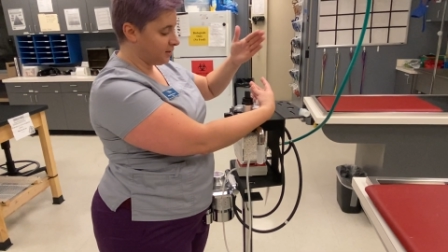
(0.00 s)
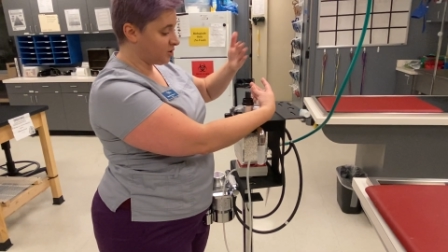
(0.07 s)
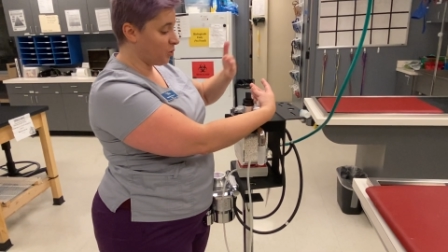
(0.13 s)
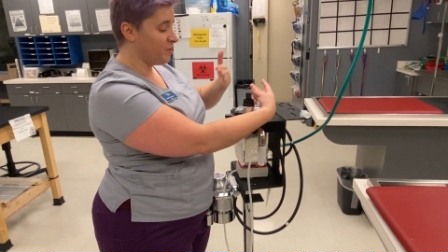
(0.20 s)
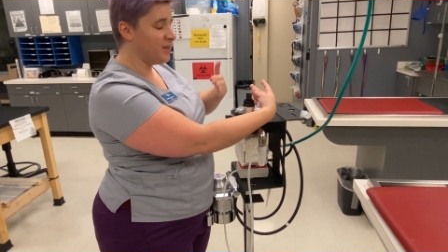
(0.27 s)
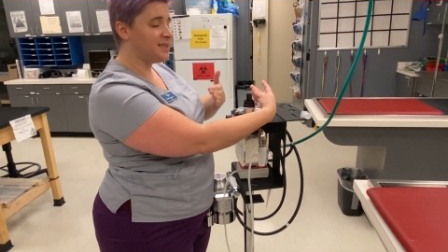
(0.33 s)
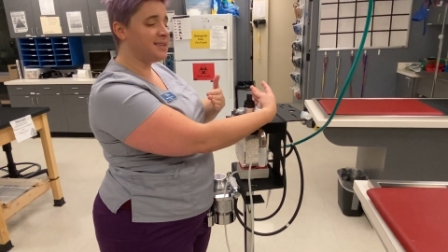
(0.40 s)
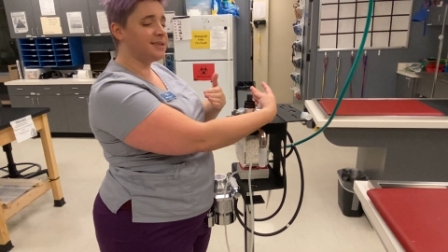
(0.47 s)
So
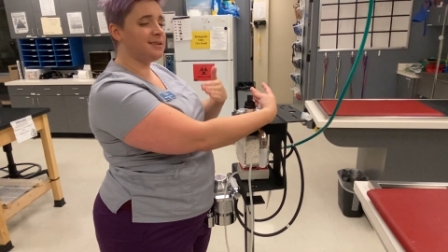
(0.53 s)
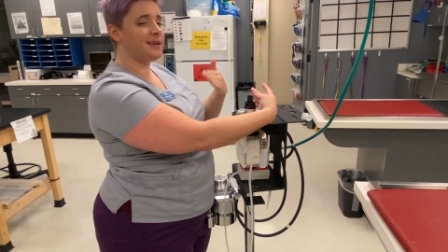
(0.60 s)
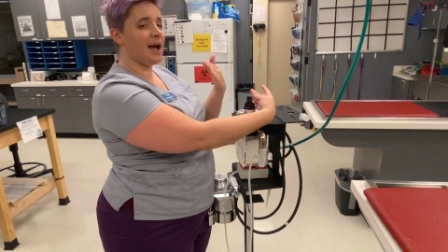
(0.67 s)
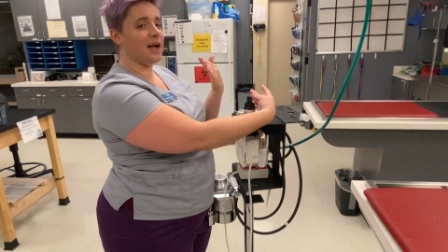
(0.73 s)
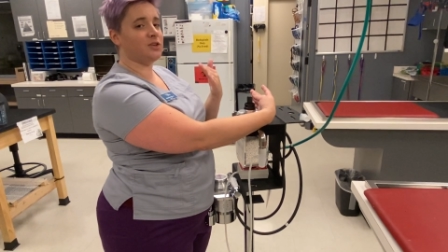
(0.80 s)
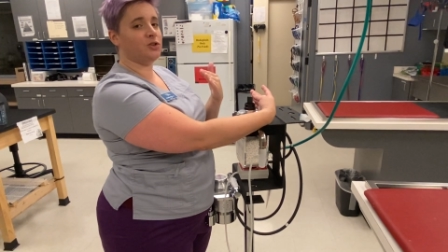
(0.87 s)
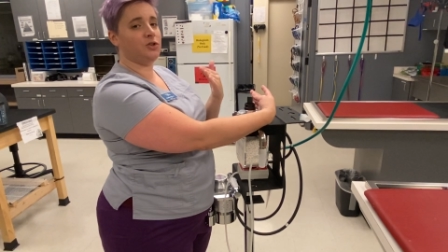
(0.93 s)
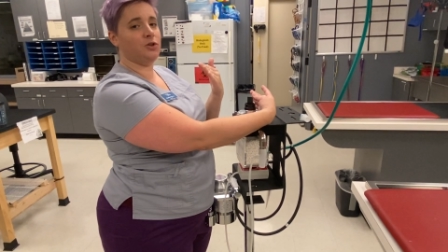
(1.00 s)
when this is
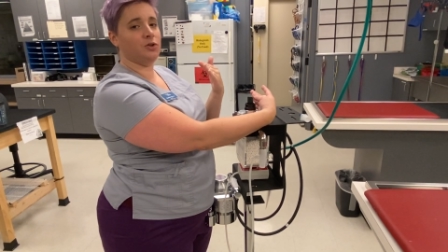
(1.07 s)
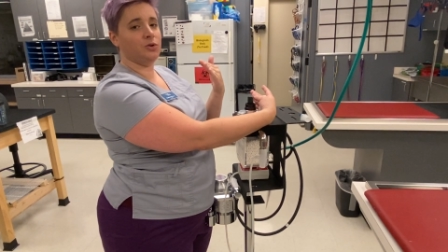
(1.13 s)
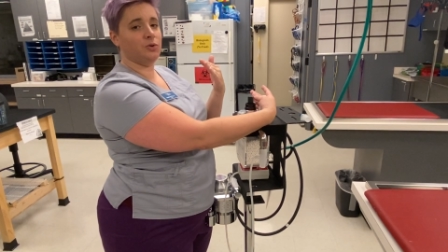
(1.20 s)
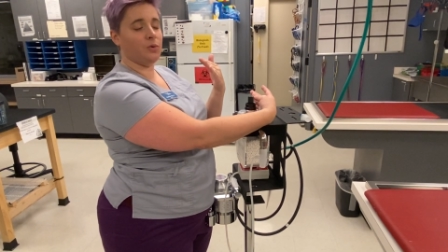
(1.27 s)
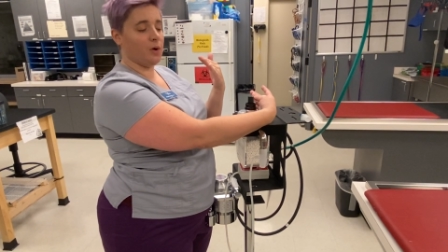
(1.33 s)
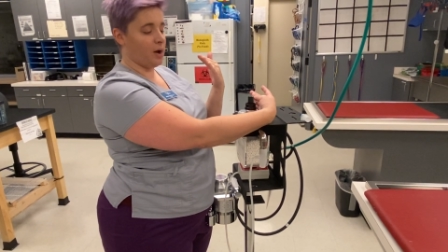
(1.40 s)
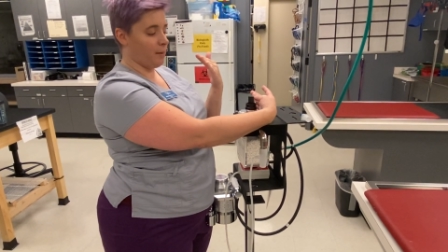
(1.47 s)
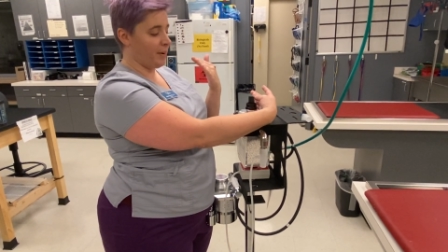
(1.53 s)
attached
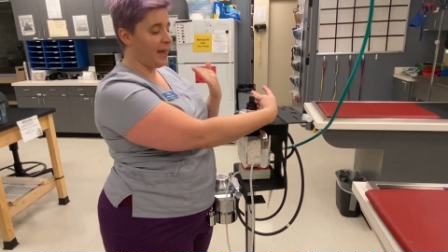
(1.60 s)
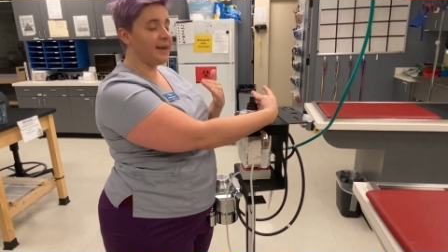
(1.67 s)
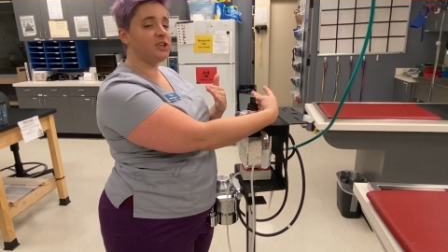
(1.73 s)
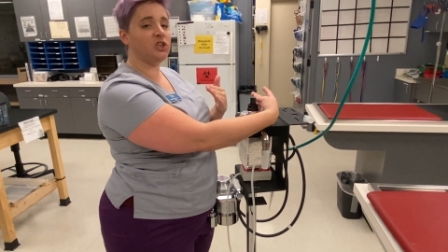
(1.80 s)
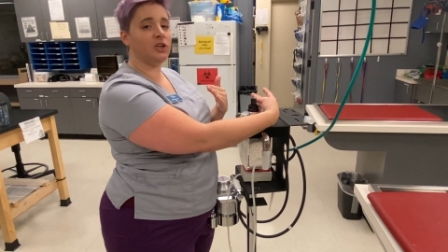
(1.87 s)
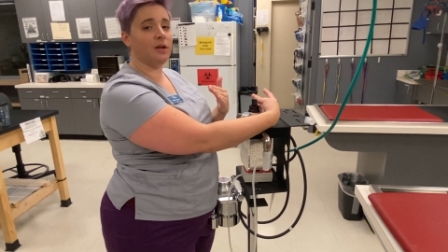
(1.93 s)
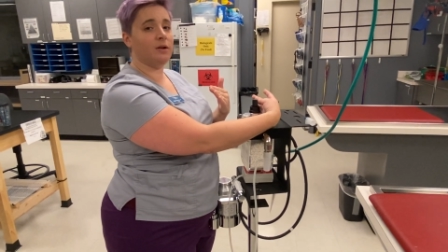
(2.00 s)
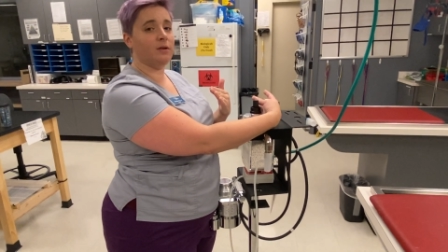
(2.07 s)
to a
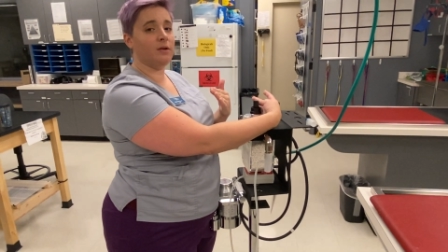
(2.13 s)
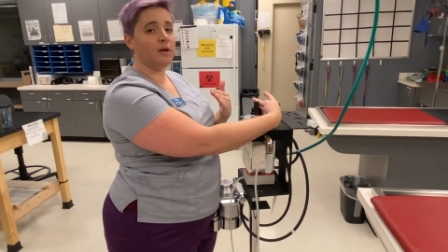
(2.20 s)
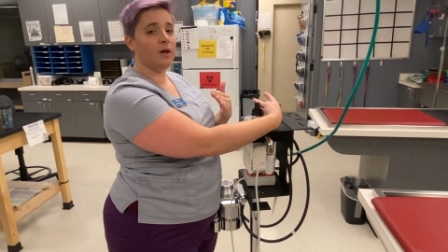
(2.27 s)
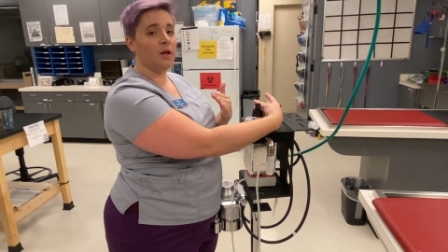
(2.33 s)
patient,